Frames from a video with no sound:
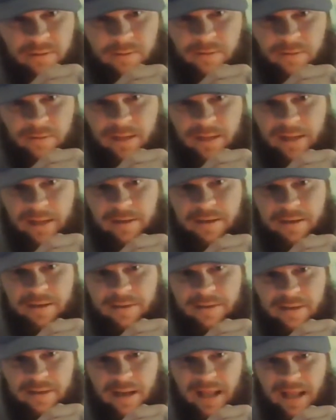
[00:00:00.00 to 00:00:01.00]

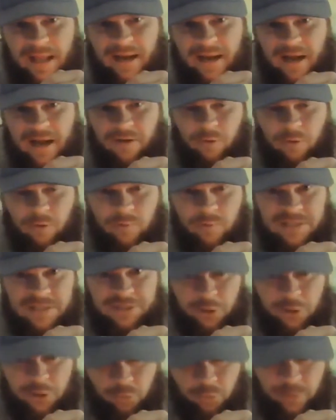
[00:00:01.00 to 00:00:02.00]
and and I always
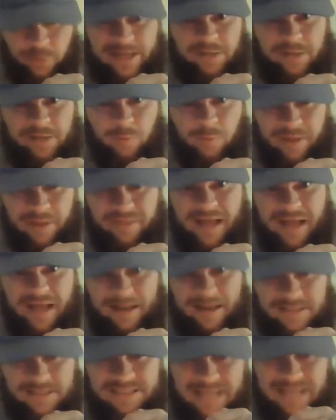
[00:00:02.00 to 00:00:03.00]
agreed with that
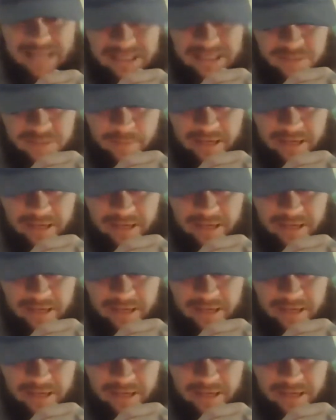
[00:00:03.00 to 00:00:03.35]
assessment.